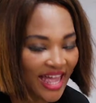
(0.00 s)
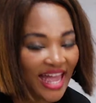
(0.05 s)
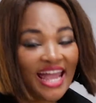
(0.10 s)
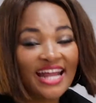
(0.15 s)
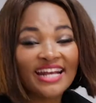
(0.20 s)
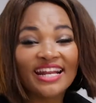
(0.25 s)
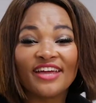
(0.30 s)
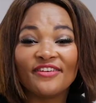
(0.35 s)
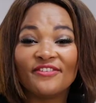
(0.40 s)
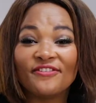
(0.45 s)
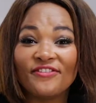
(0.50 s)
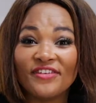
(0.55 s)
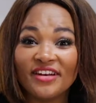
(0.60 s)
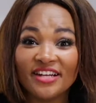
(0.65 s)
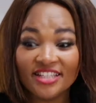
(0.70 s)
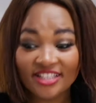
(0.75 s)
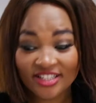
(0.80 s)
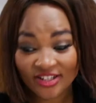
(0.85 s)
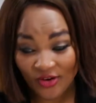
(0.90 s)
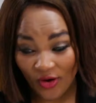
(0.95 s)
And I
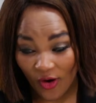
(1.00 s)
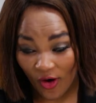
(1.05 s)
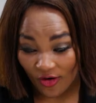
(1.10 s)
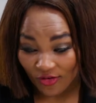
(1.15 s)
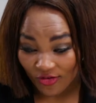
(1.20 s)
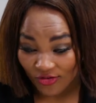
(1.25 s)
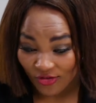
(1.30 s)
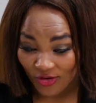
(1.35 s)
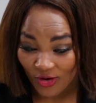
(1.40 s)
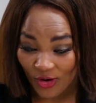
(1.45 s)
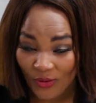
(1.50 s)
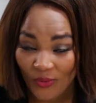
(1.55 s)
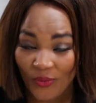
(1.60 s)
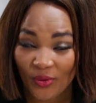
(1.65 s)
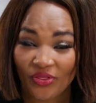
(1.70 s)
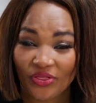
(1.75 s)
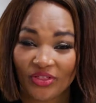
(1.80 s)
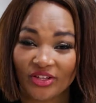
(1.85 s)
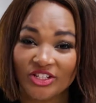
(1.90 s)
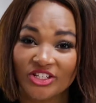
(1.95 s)
finish it off
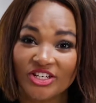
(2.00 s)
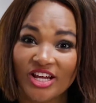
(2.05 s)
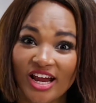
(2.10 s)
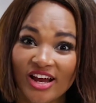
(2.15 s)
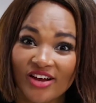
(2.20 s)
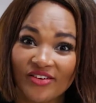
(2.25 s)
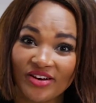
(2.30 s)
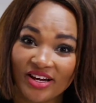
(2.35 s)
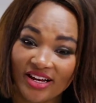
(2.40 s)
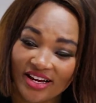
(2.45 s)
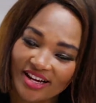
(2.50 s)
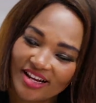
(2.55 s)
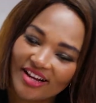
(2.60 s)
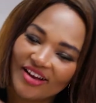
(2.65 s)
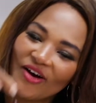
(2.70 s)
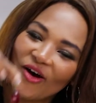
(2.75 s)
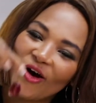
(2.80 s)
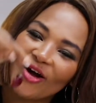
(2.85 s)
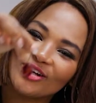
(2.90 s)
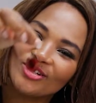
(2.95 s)
with the cherry
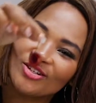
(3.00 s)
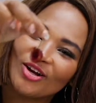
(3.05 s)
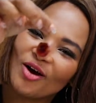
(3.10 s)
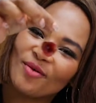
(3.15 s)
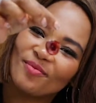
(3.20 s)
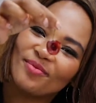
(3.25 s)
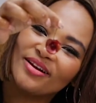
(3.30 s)
on top.